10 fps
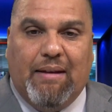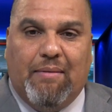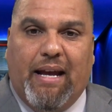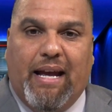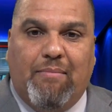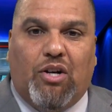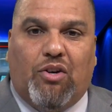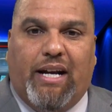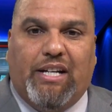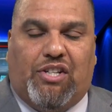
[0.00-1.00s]

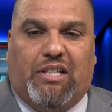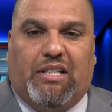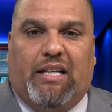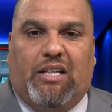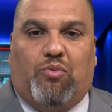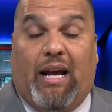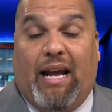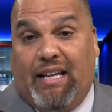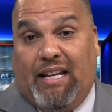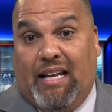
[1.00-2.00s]
Immigration is one,
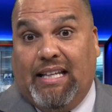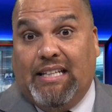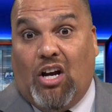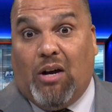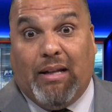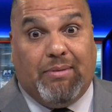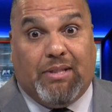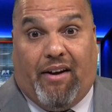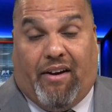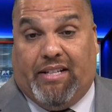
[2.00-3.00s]
and then let's talk about
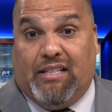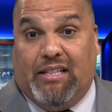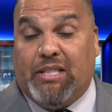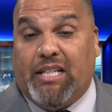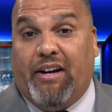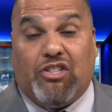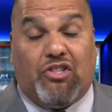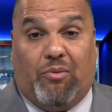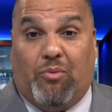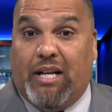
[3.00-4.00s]
libertarians. Libertarians are
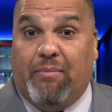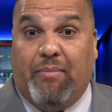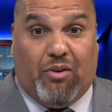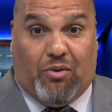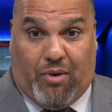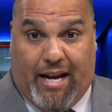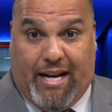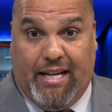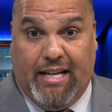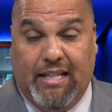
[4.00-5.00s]
somewhat in the middle,
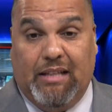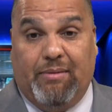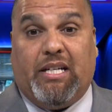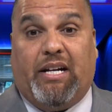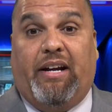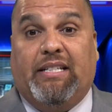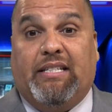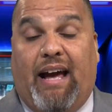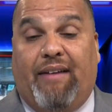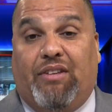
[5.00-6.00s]
right? Libertarians
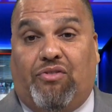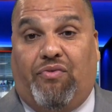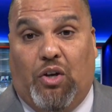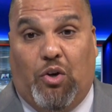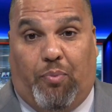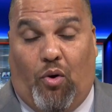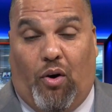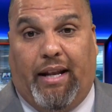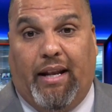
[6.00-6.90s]
have this viewpoint